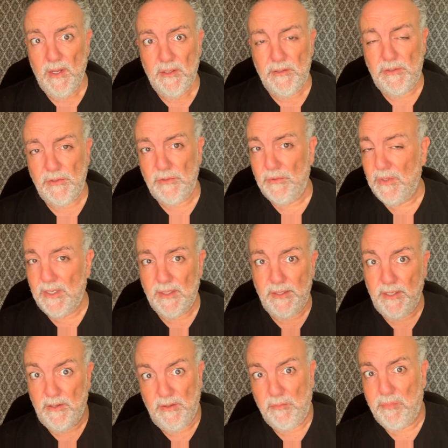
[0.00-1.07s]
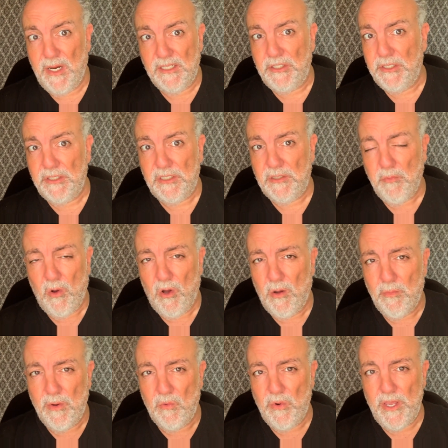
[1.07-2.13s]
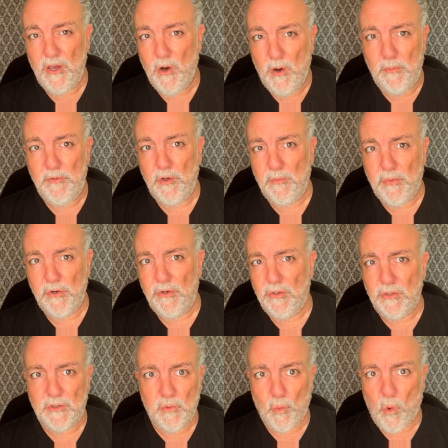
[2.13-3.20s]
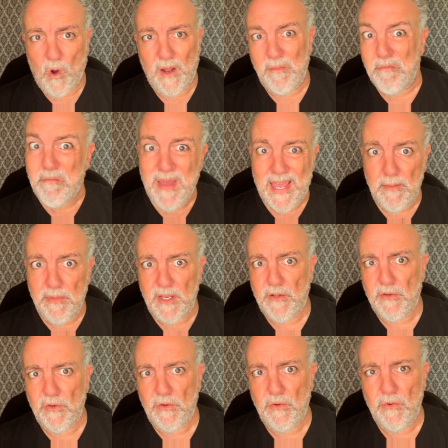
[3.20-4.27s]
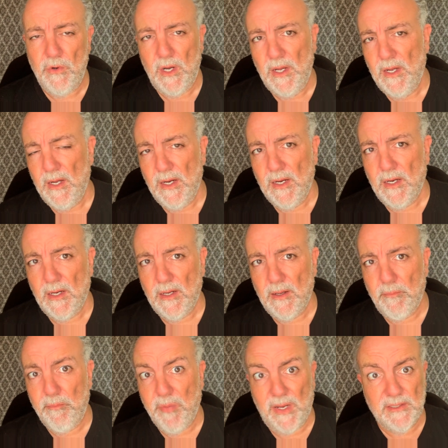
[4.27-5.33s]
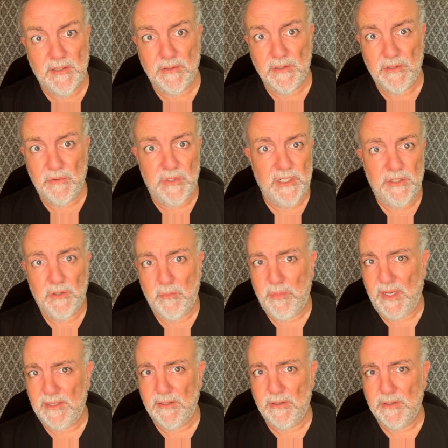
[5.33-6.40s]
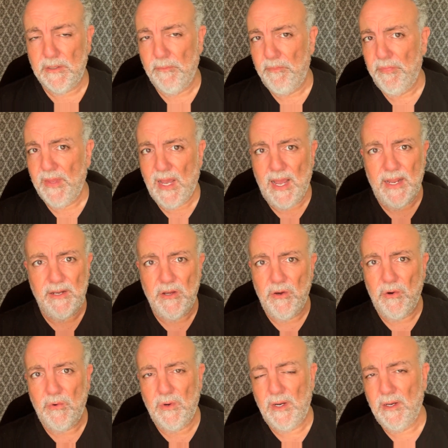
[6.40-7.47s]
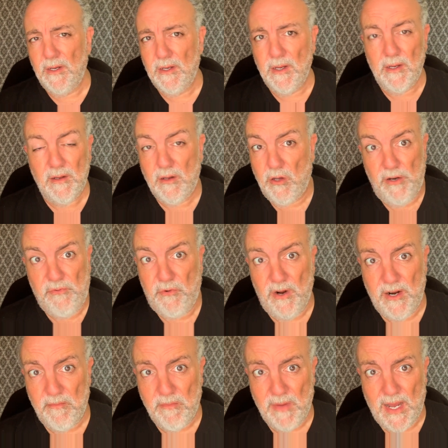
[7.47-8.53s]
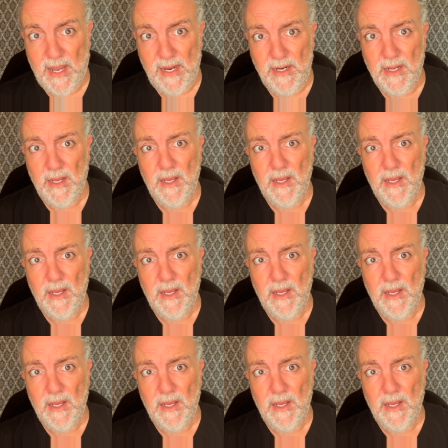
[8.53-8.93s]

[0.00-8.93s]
to uh, you know the budget is small but we hope to produce one maybe two uh, puzzles original puzzles I know a, a good friend of mine